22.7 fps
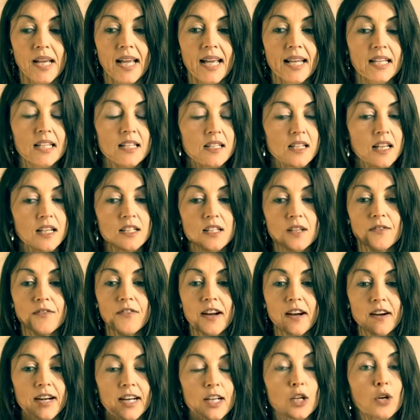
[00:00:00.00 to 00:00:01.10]
it's a
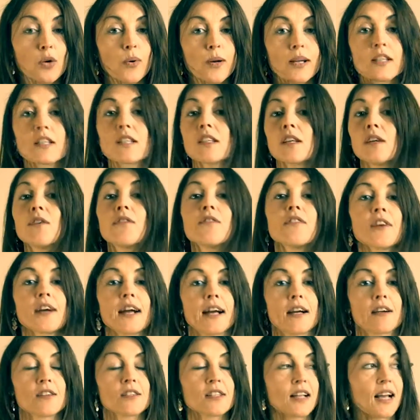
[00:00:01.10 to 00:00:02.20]
very quicksilver
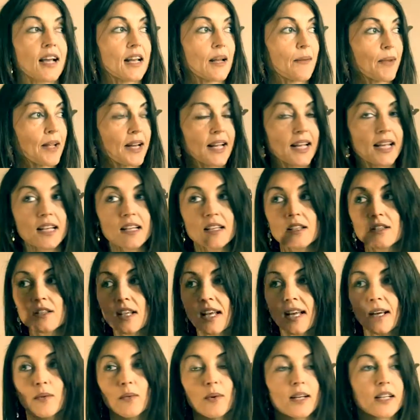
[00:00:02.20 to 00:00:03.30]
air sign. I mean, it is
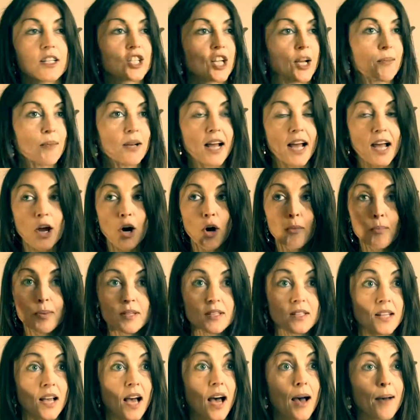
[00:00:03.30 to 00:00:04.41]
like when Gemini
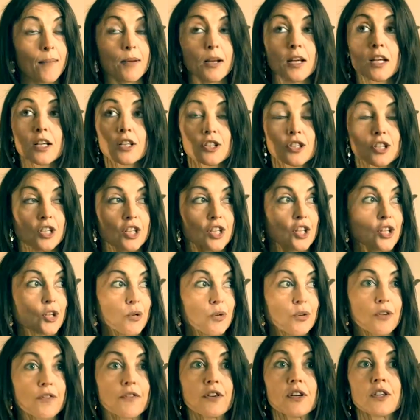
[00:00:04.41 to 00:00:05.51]
opens up to the
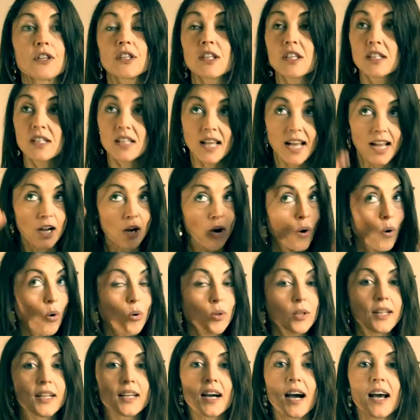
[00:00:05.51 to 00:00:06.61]
universe, it's like,
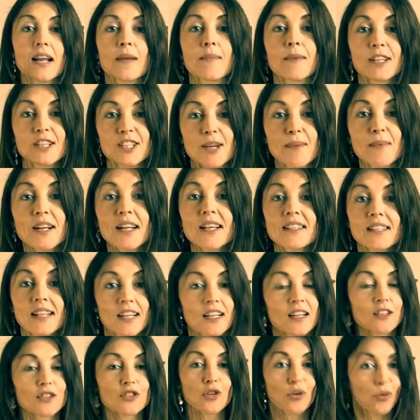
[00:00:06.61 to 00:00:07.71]
holy God. I mean, Gemini is
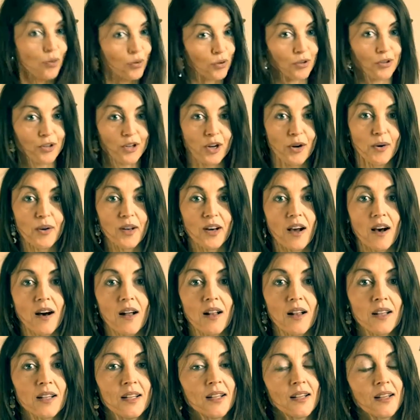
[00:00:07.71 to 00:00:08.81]
like a total
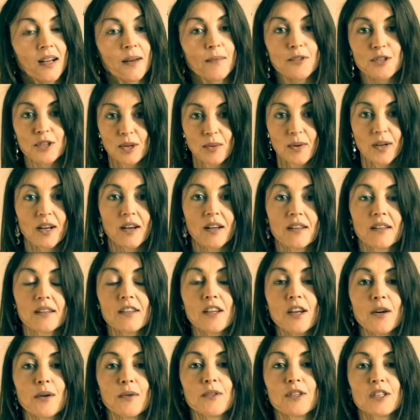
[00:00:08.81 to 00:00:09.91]
know-it-all. I'm sure we all
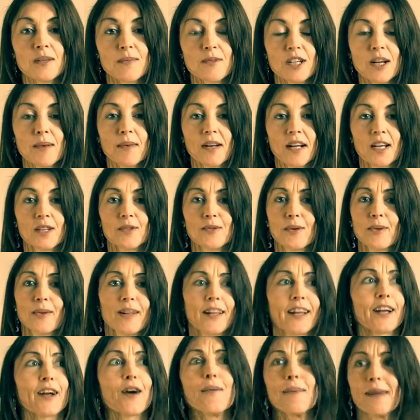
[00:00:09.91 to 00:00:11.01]
know some Geminis where we're
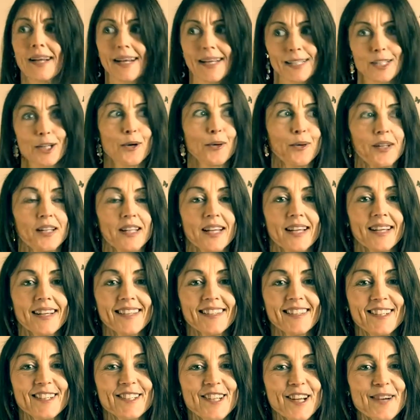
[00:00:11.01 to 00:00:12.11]
like, oh my God, totally.
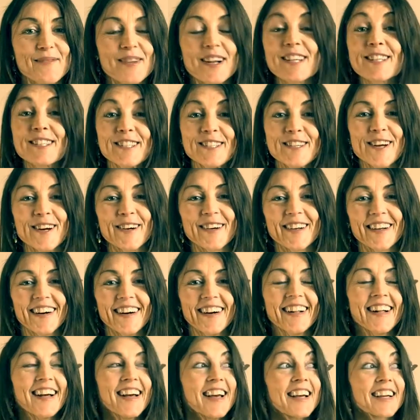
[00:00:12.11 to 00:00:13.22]
Gemini's the
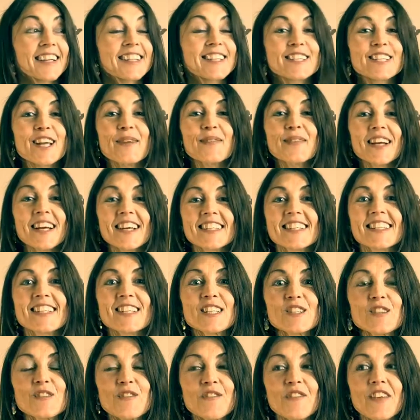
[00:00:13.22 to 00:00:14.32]
know-it-all. Because Gemini is in
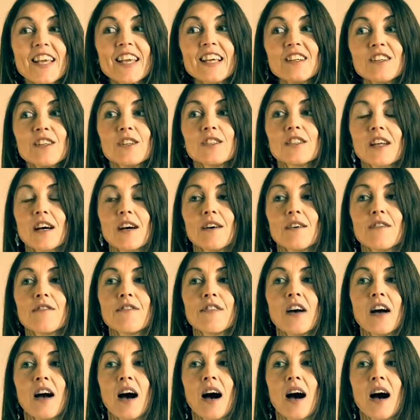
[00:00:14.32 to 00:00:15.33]
this field of,